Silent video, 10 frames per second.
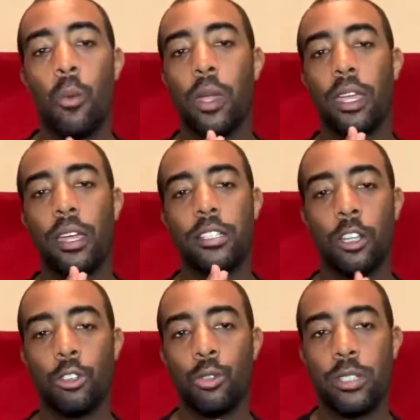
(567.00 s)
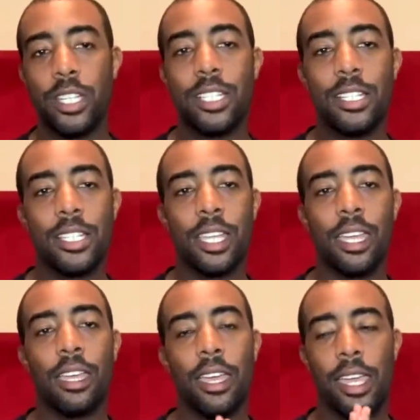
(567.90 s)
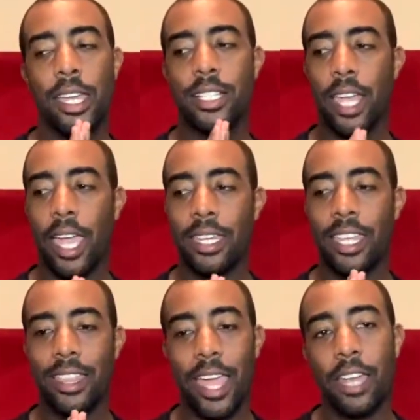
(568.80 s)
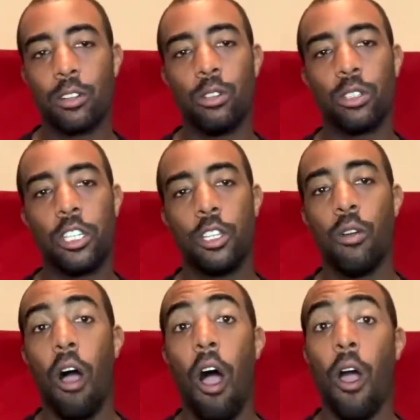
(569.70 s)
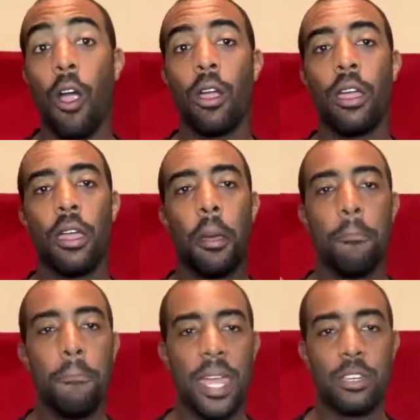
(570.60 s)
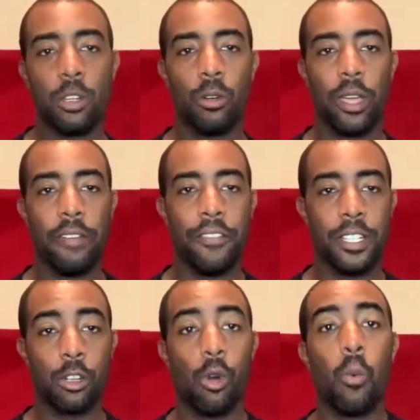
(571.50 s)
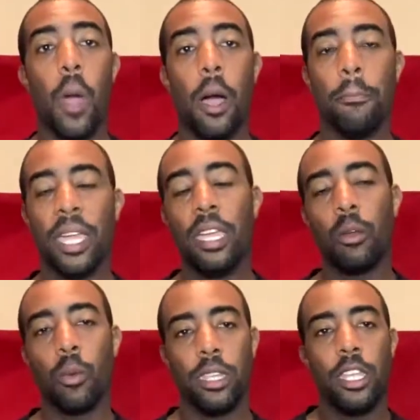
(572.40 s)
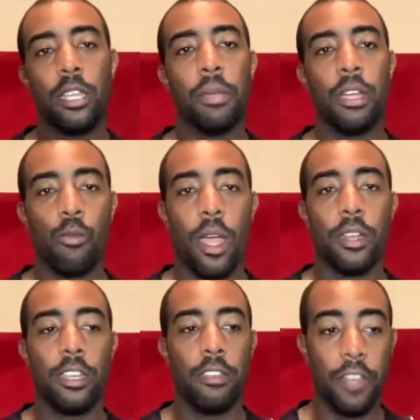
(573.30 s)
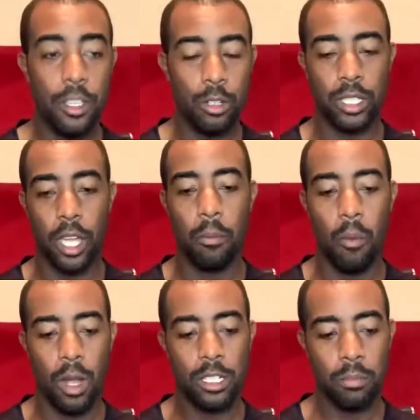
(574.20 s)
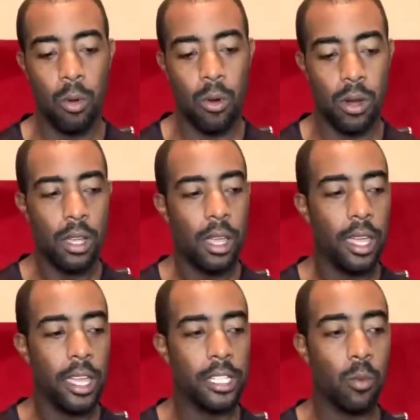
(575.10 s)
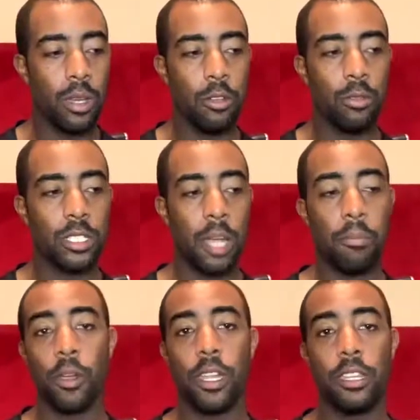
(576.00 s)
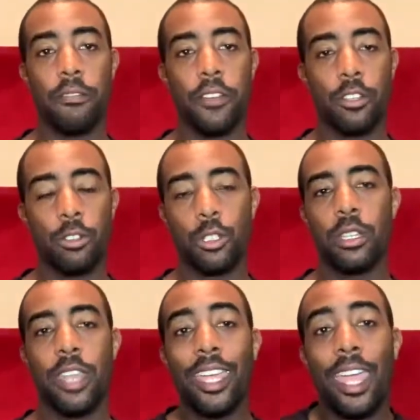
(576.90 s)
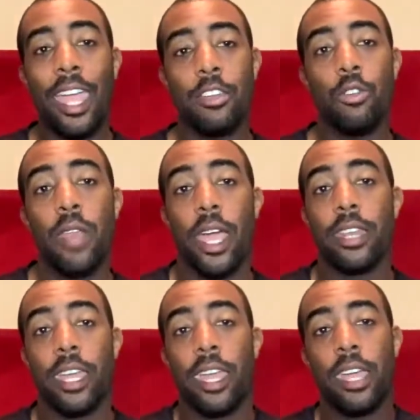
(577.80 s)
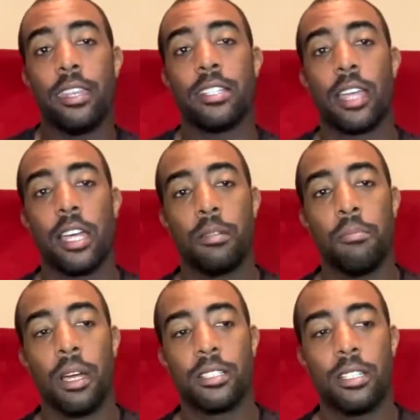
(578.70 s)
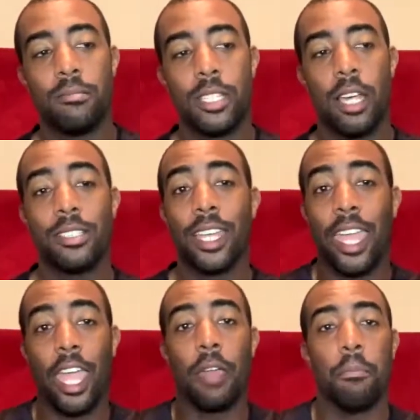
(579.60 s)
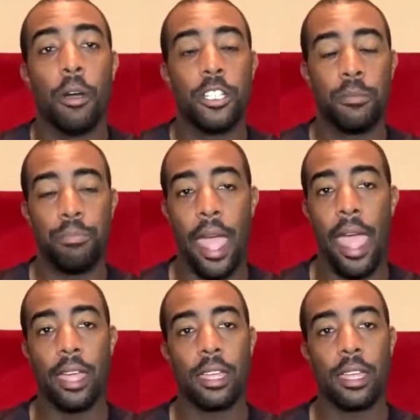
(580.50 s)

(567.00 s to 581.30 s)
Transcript: Social distancing is antithetical to our mental and physical well-being. We need to be around individuals. And once more is when you separate individuals, they can't unite. They can't discuss amongst themselves. They can't push back.